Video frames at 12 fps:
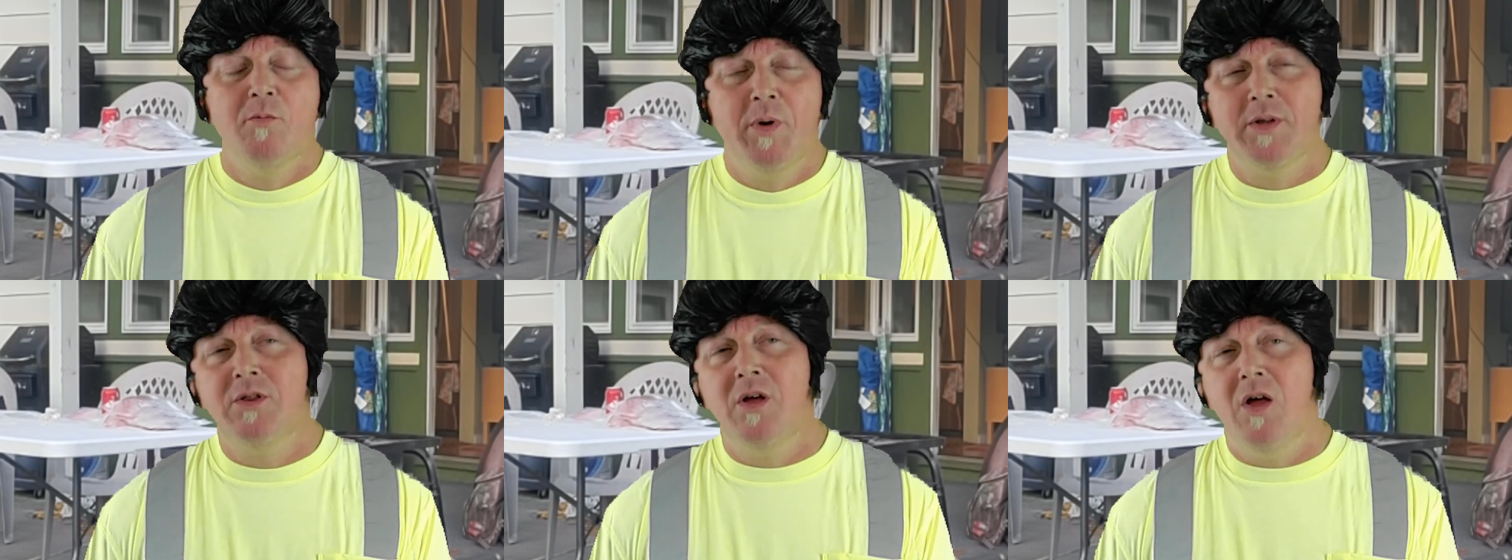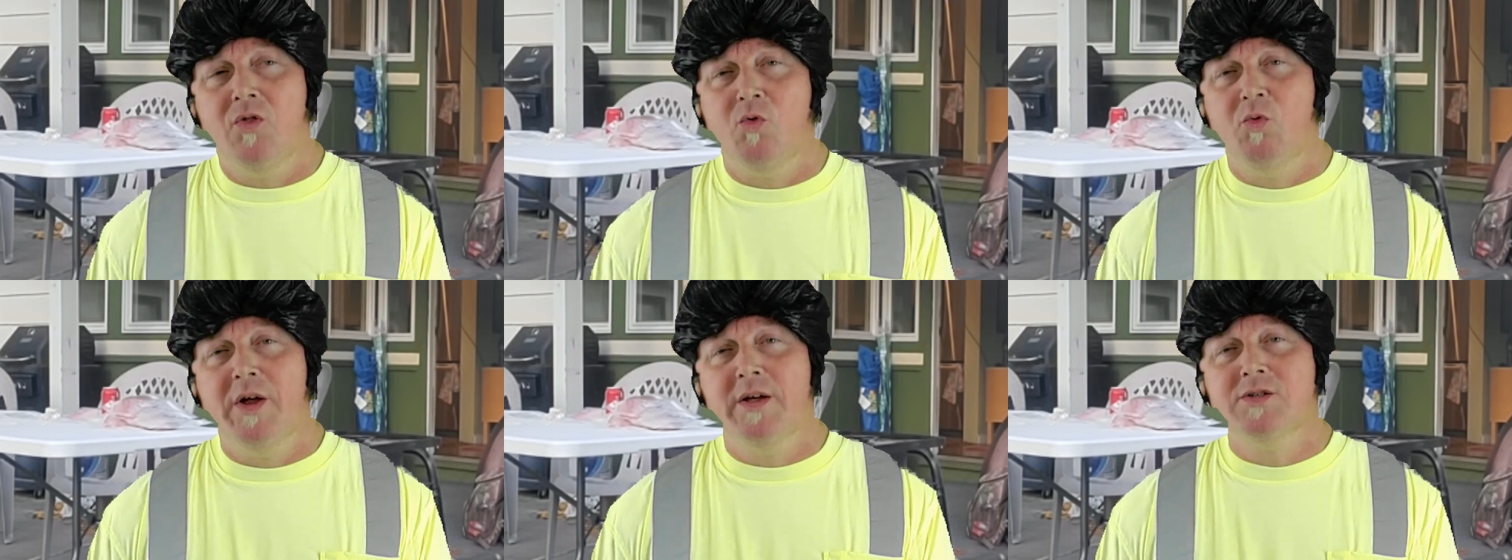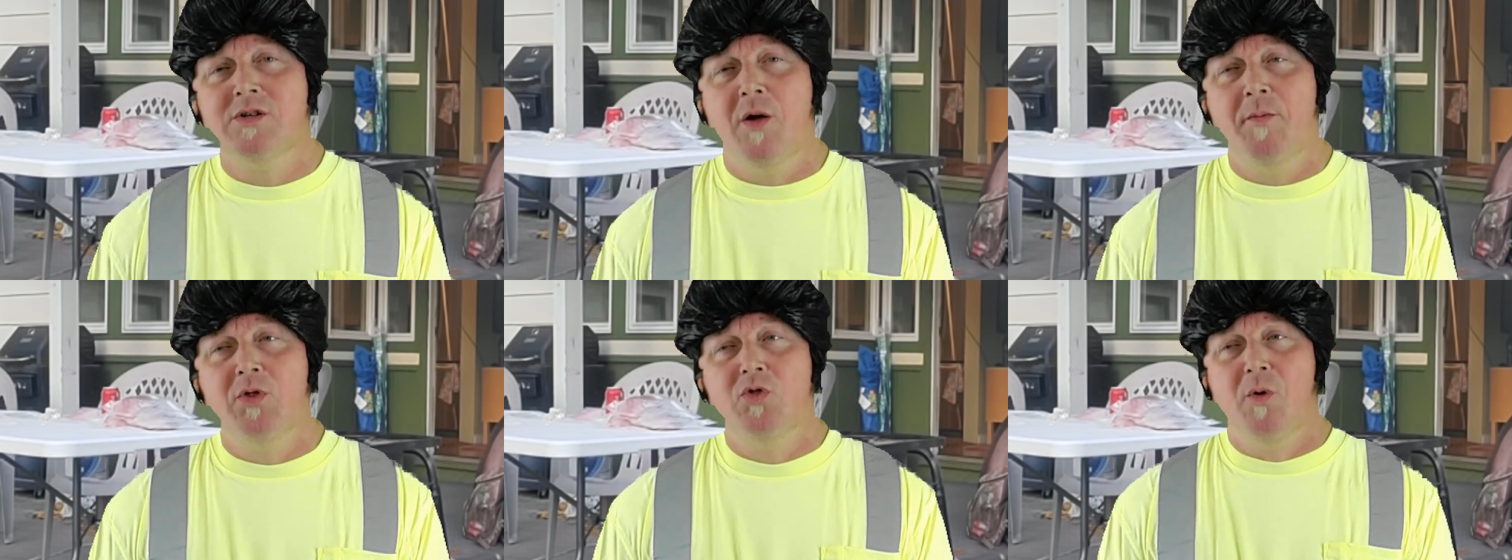But the rig is
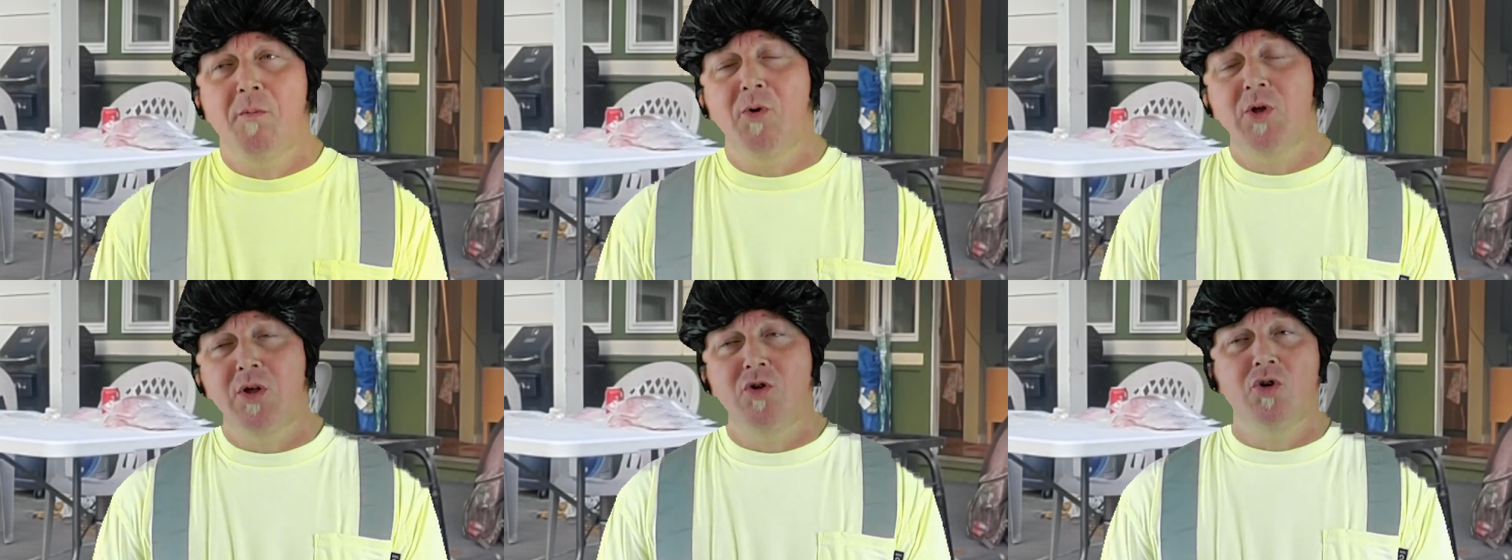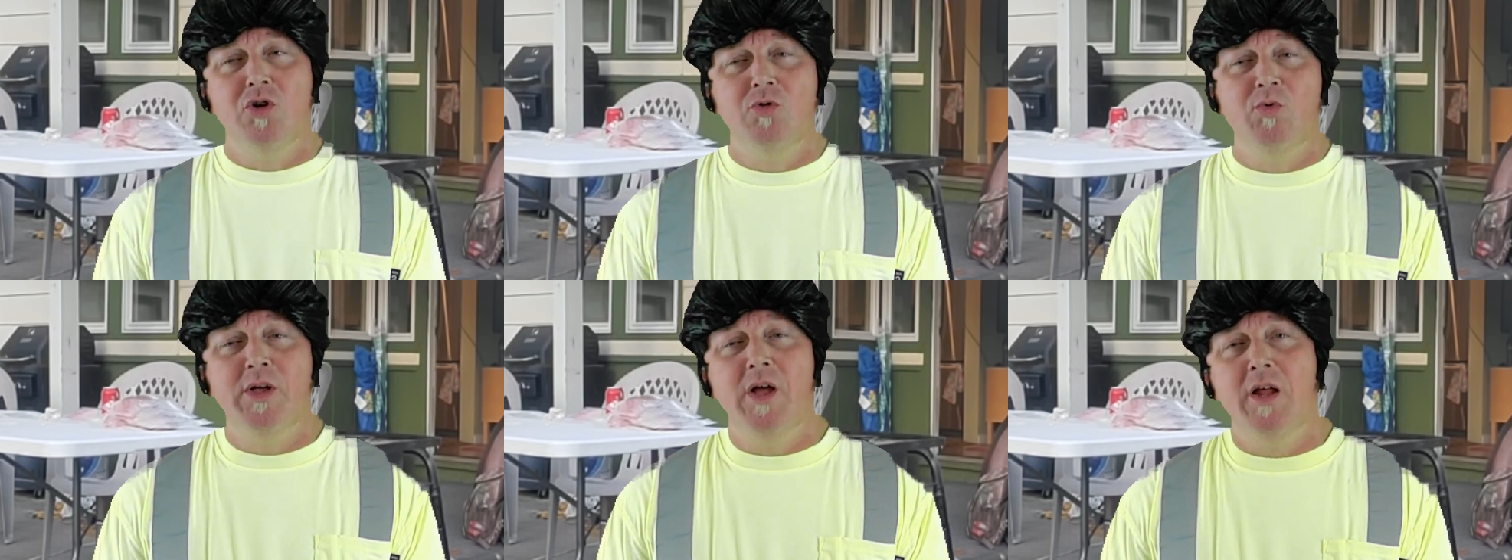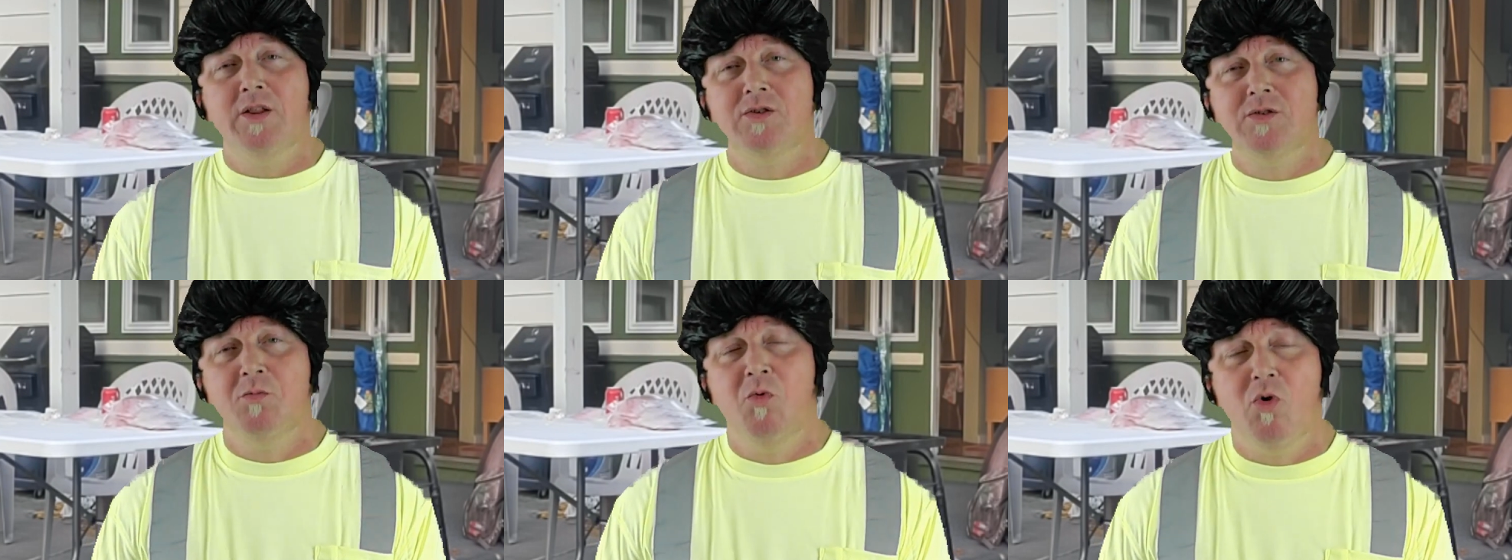coming through pretty good. We got
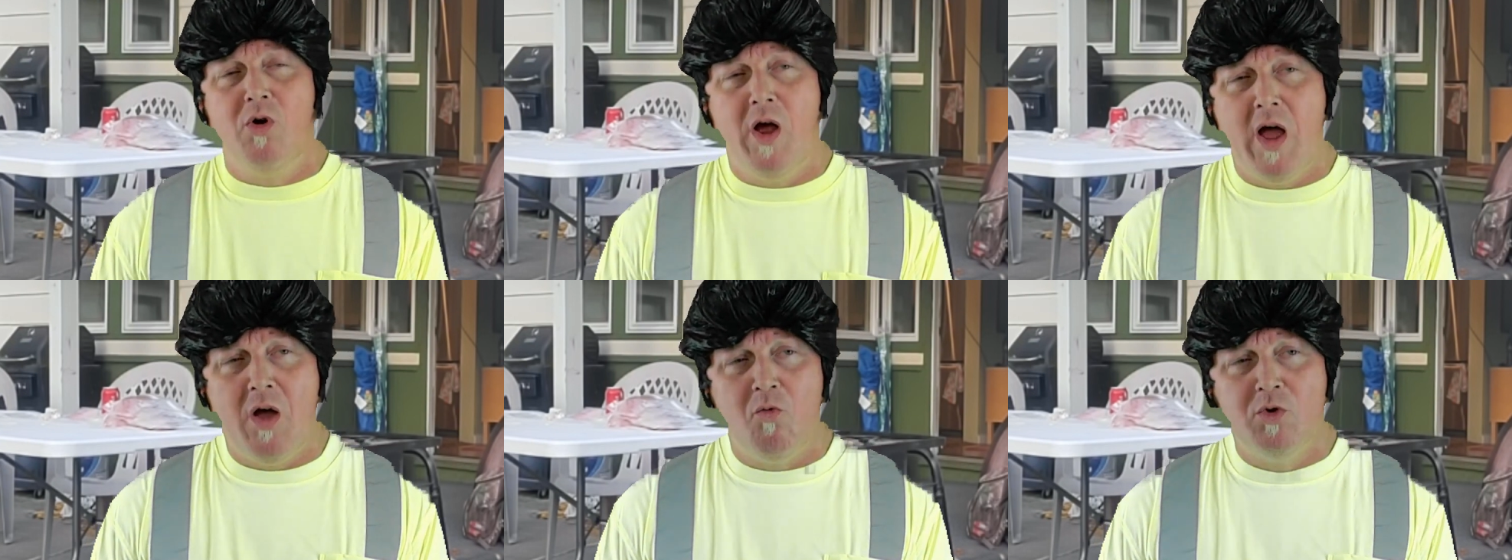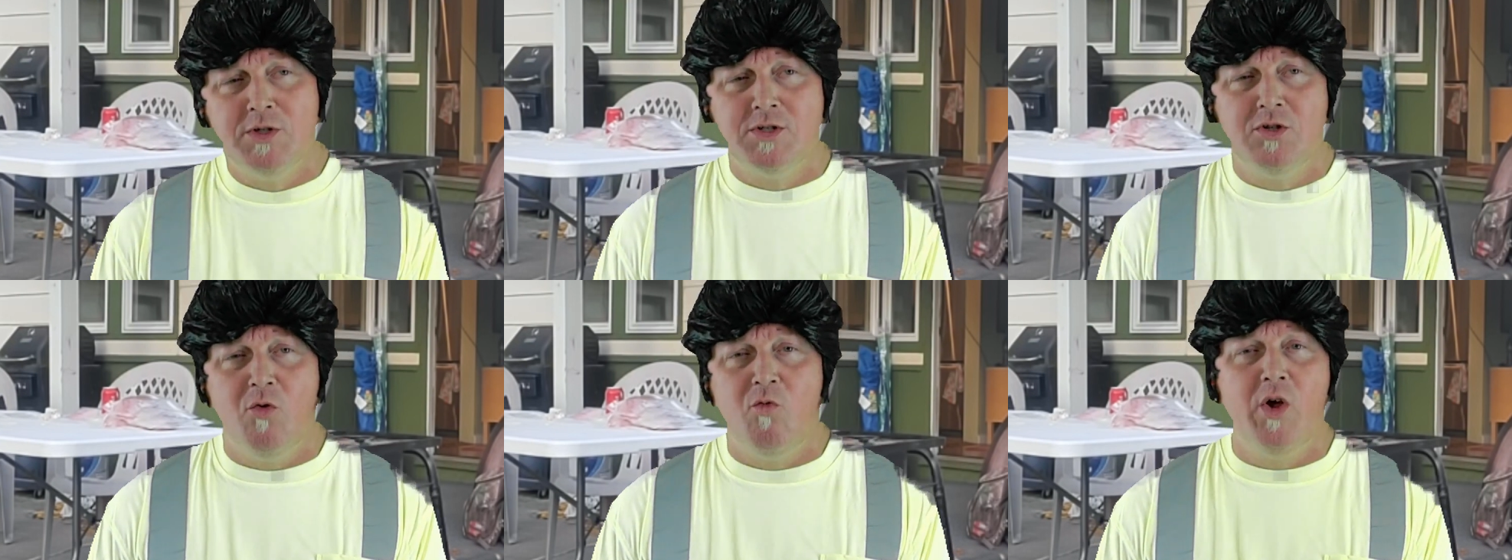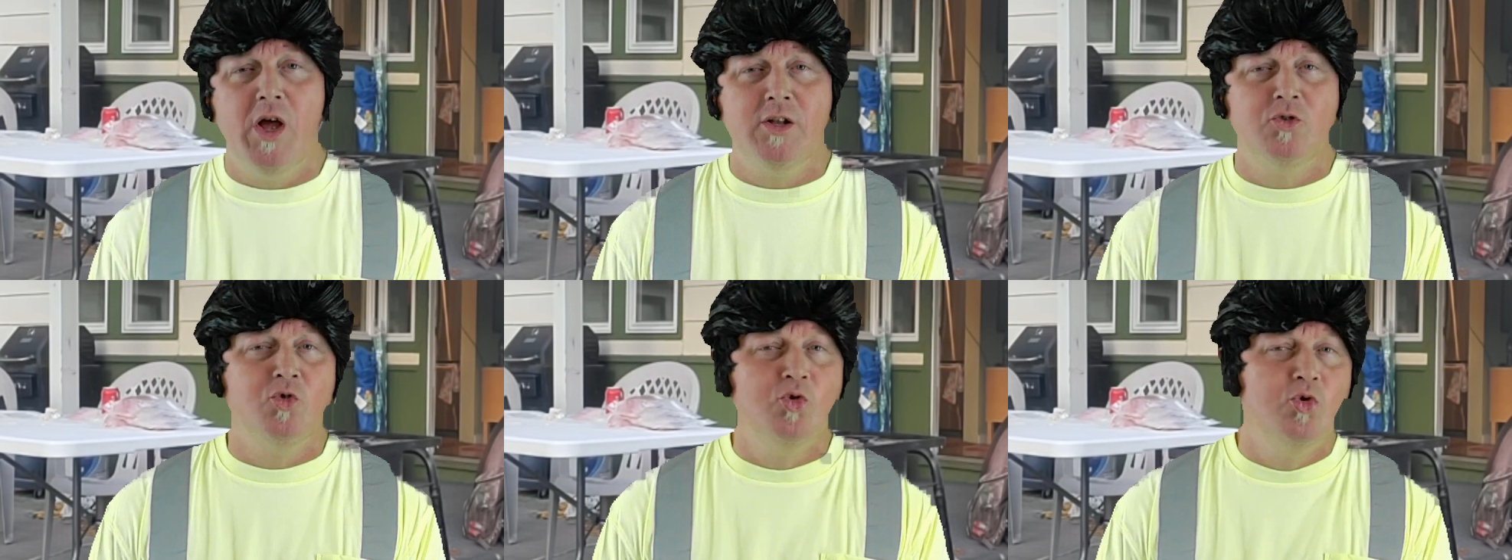some more wood stuff we got
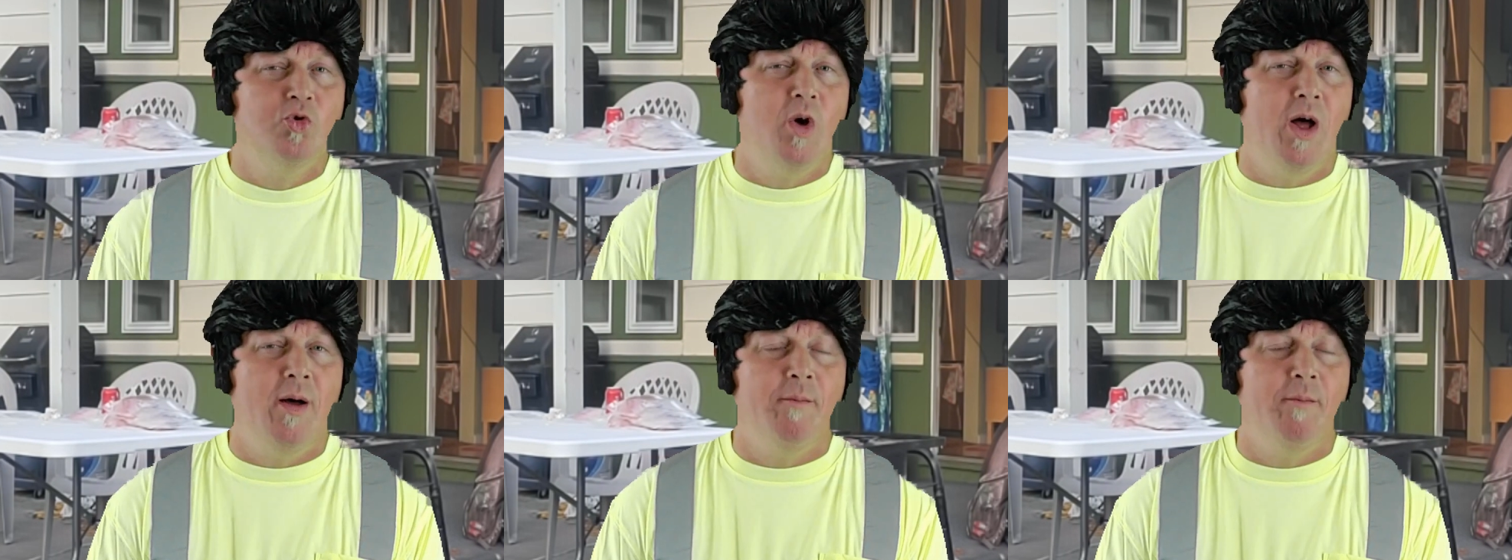to do.